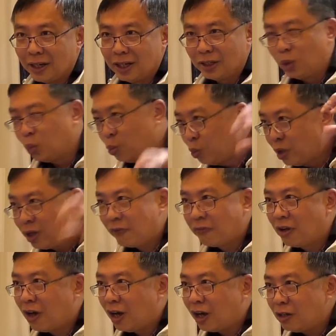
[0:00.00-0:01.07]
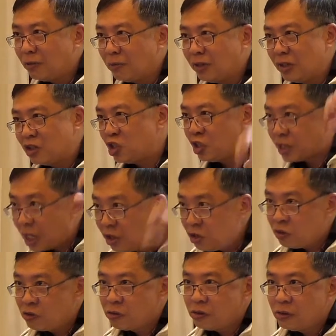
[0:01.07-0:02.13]
The word of God is
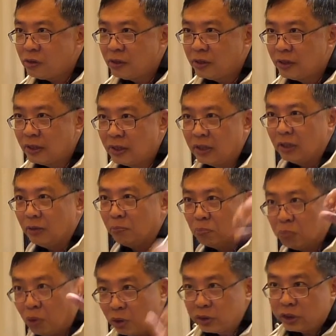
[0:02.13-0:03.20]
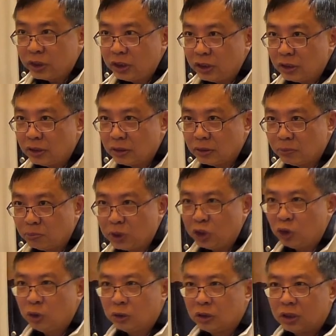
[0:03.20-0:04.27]
central, important. Make
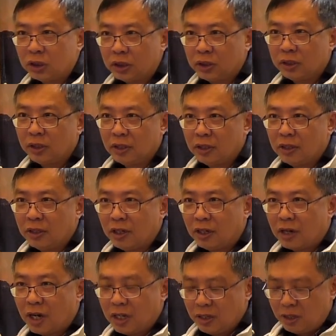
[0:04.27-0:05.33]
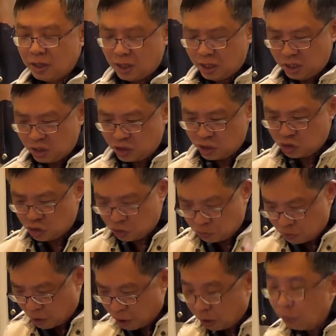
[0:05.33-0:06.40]
sure, all right, there is a
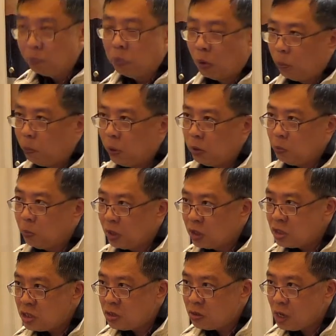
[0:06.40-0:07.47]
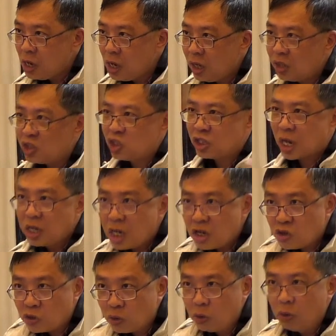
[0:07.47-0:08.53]
strong pulpit ministry, Sunday
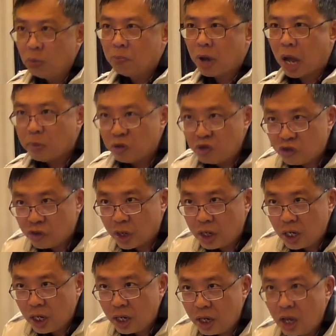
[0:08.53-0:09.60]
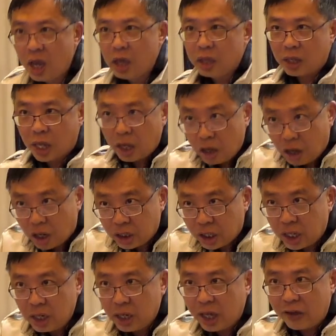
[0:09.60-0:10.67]
school, Bible study. Thank God,
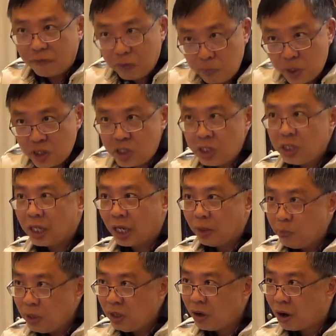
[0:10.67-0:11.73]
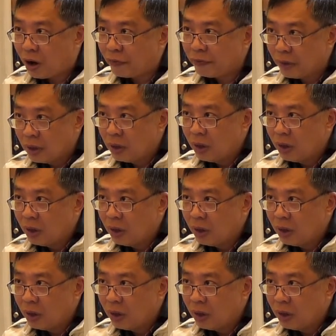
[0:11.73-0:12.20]
FEBC can be of